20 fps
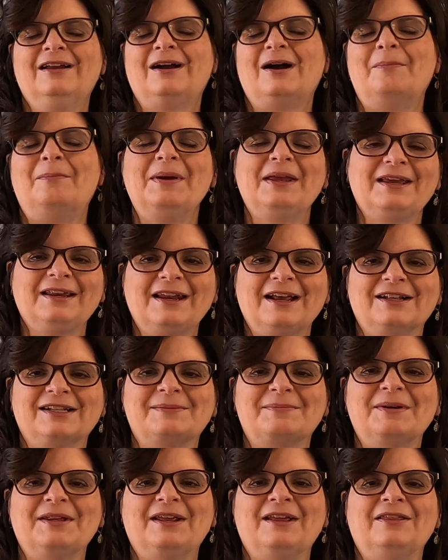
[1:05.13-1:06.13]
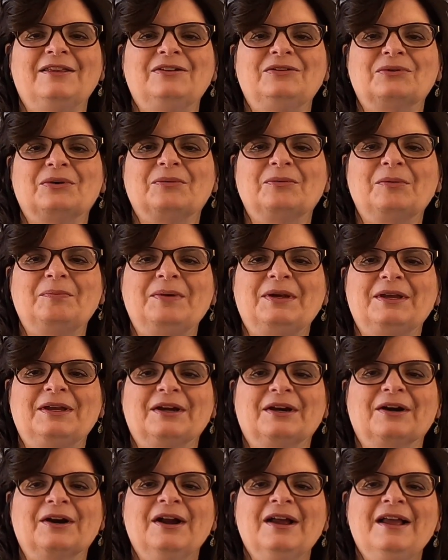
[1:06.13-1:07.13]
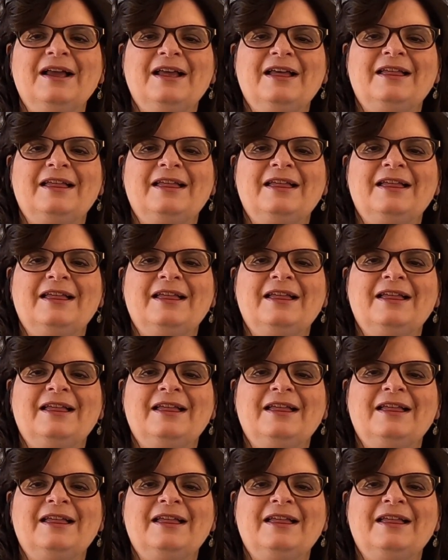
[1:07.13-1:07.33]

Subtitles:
a big announcement and the door will be here.